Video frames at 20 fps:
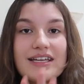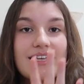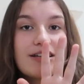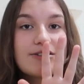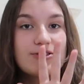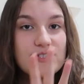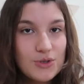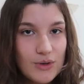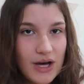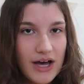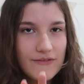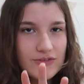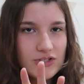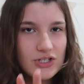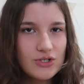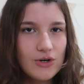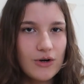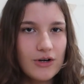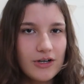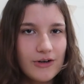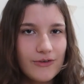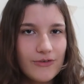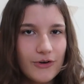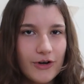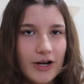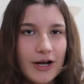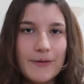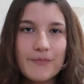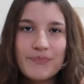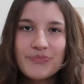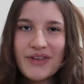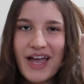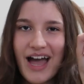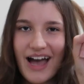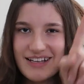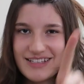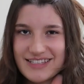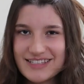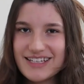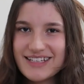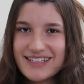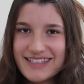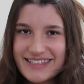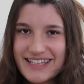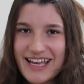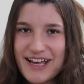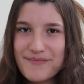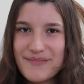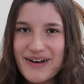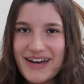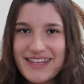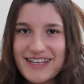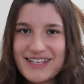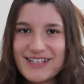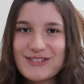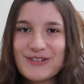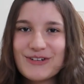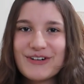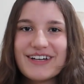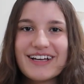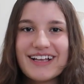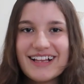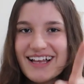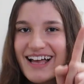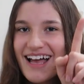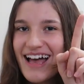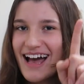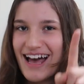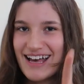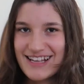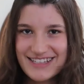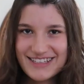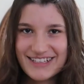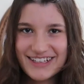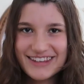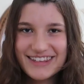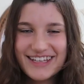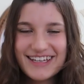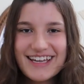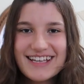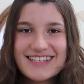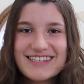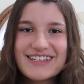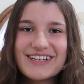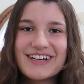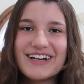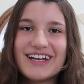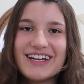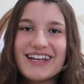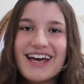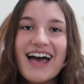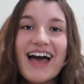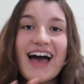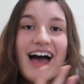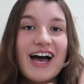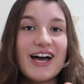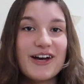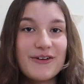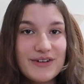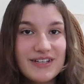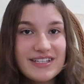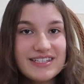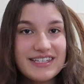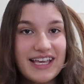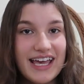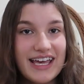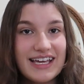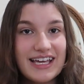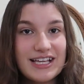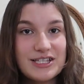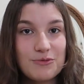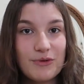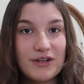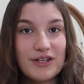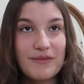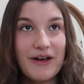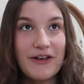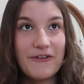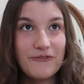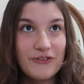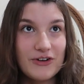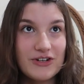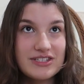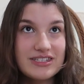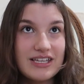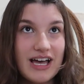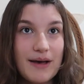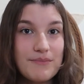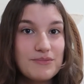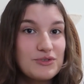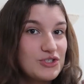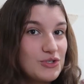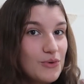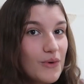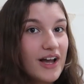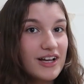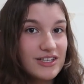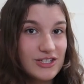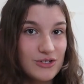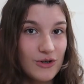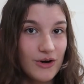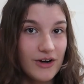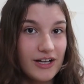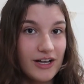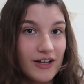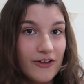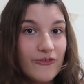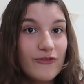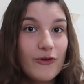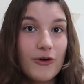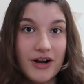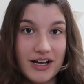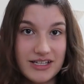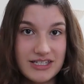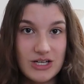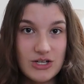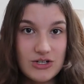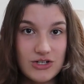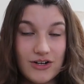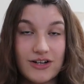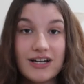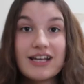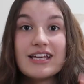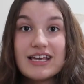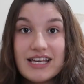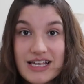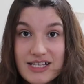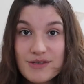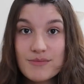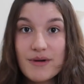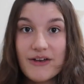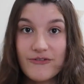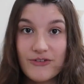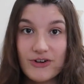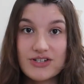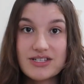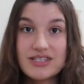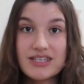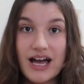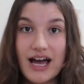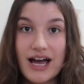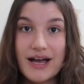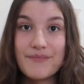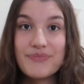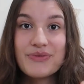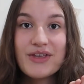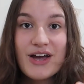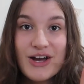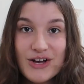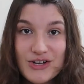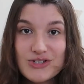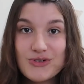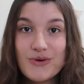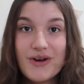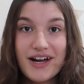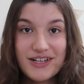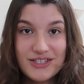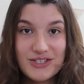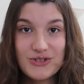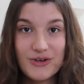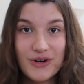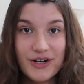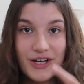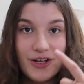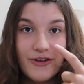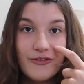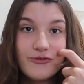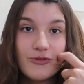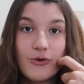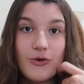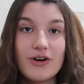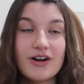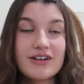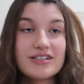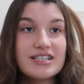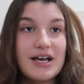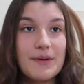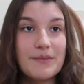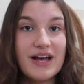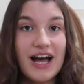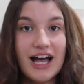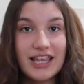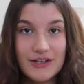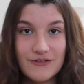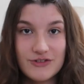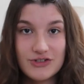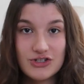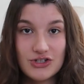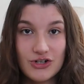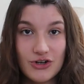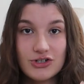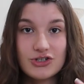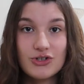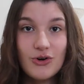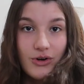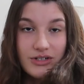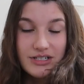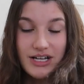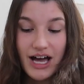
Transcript: and I do have a tutorial for it. I still stand by that tutorial. I still think it's good. I will say it's one of my first times doing a tutorial for a t-shirt. It is my first time doing a tutorial for some kind of shirt or